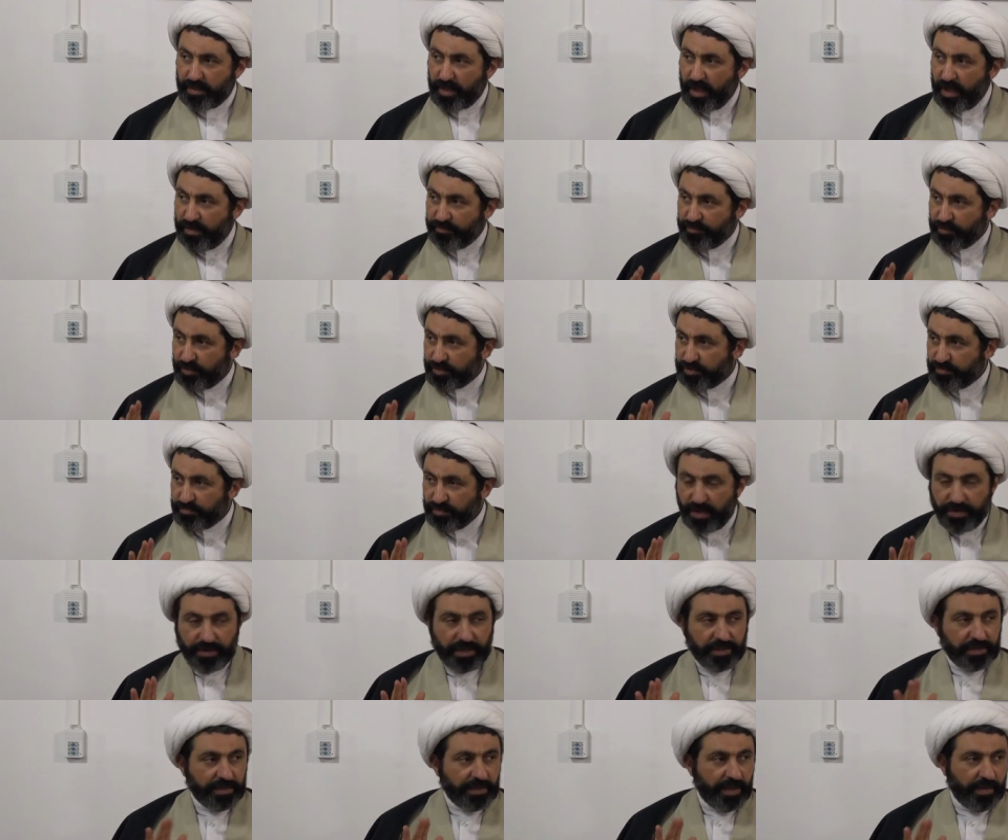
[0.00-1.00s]
Of course, we are
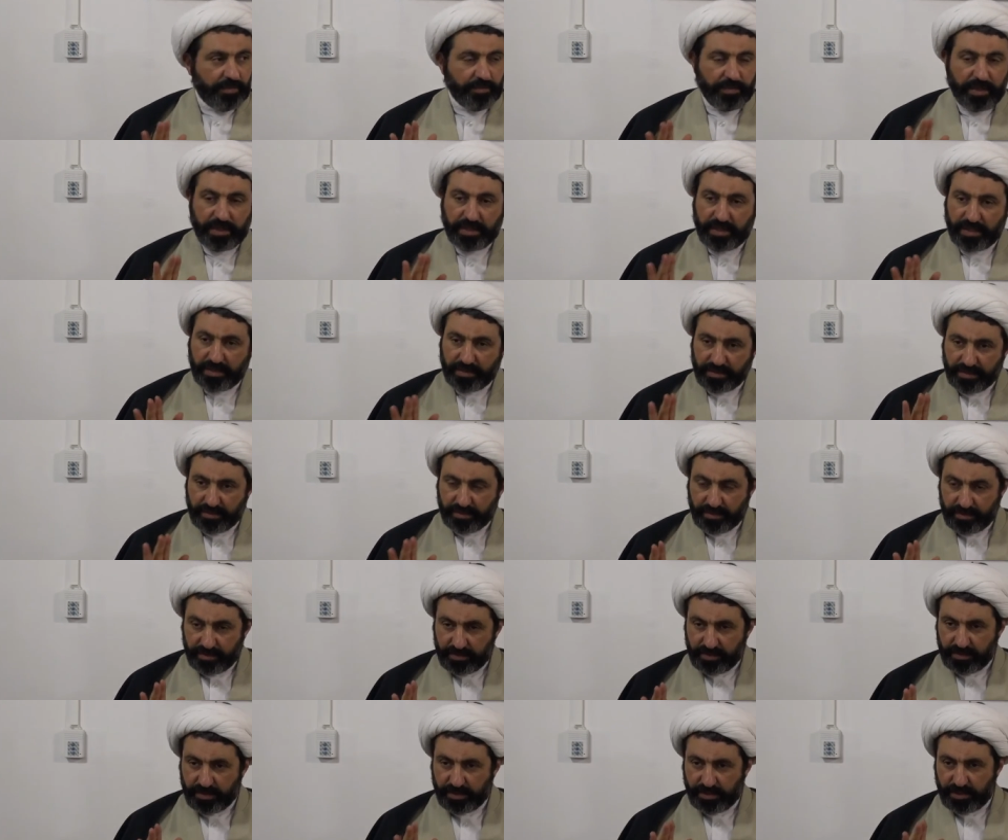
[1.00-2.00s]
not now making
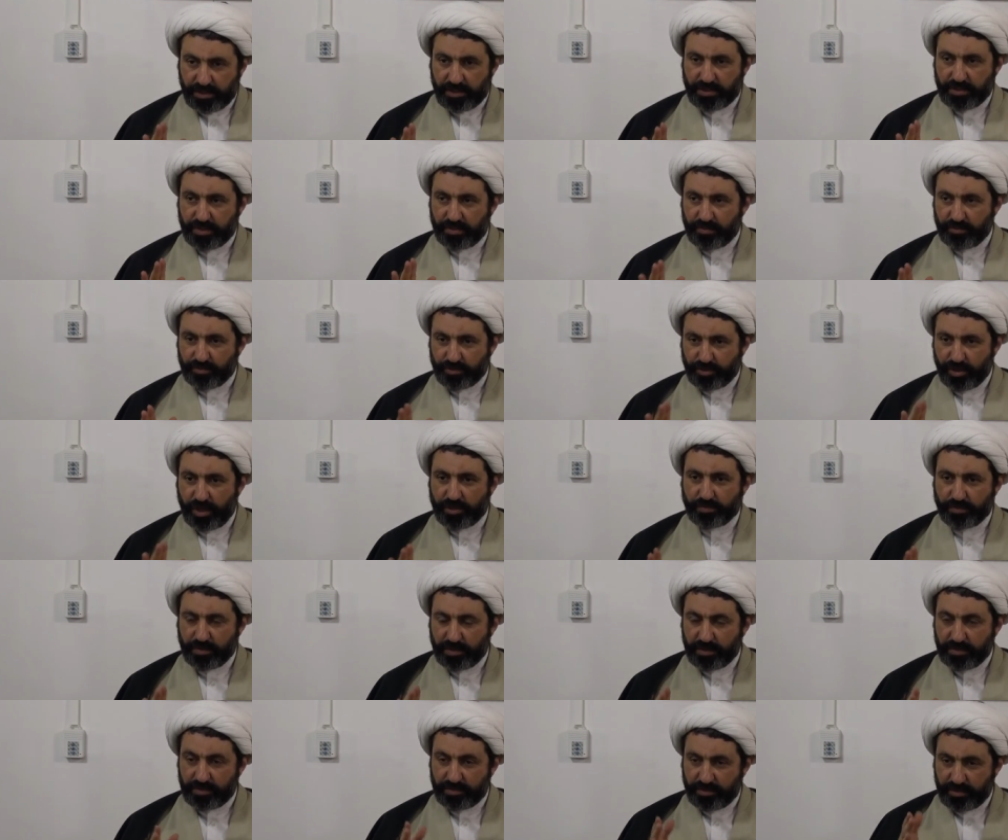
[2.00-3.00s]
decision or
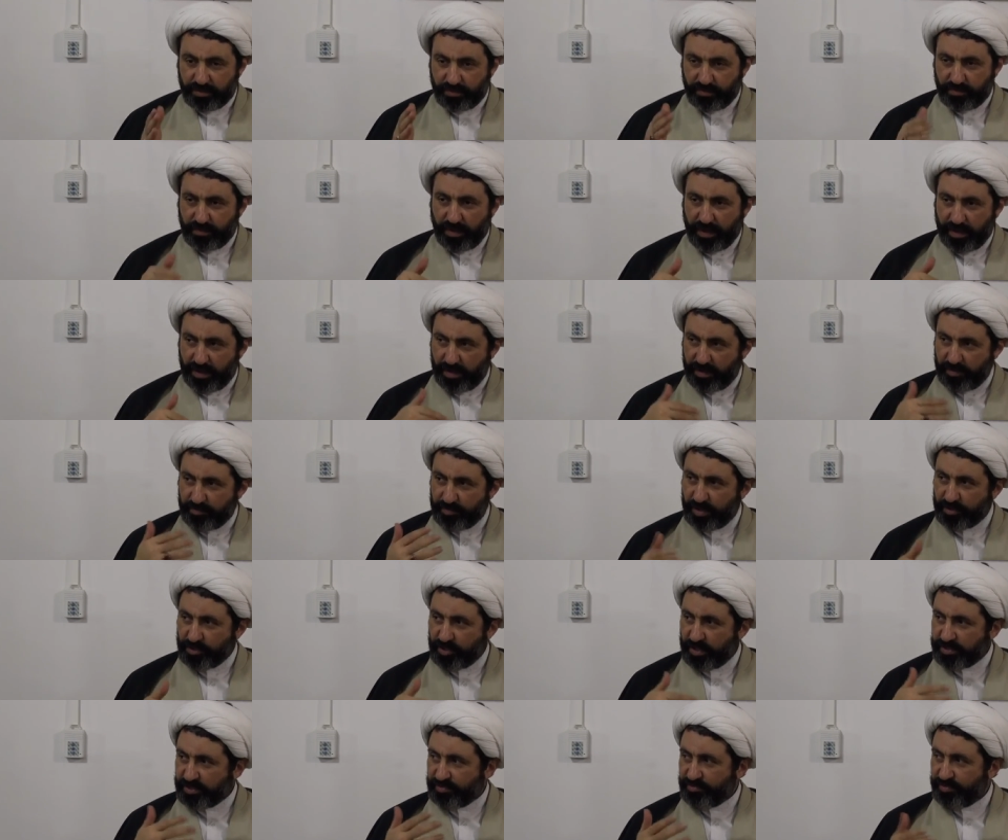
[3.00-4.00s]
judgment. We are
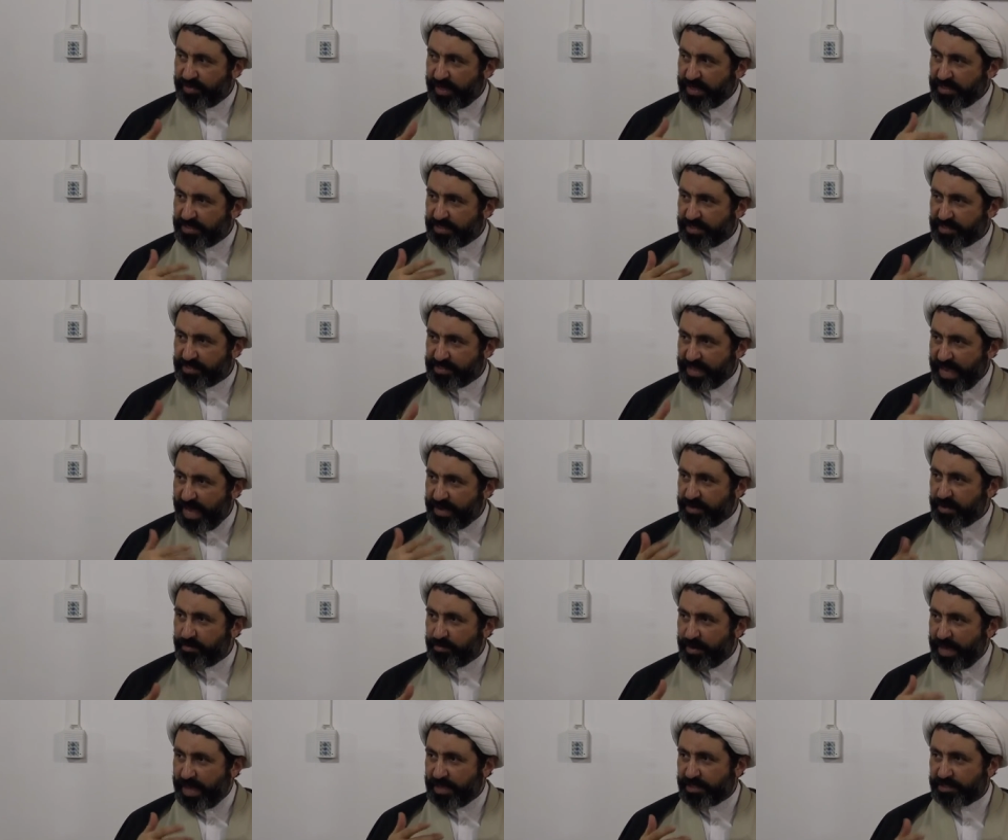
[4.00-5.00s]
just raising
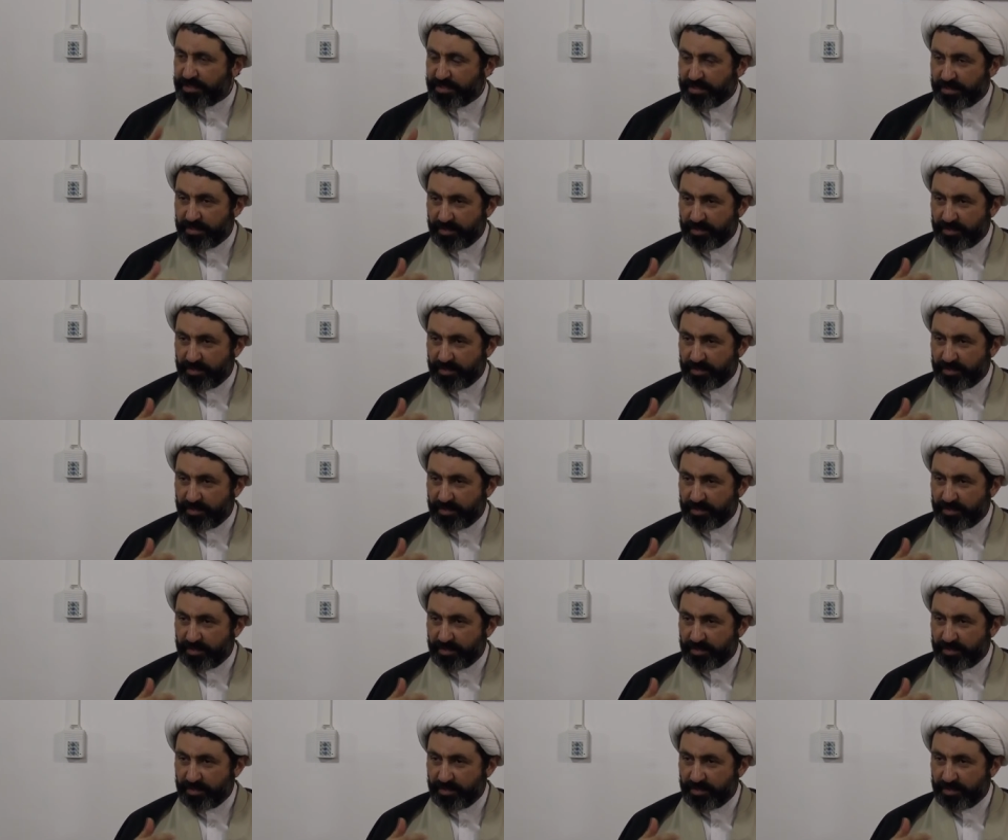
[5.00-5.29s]
tarhebas.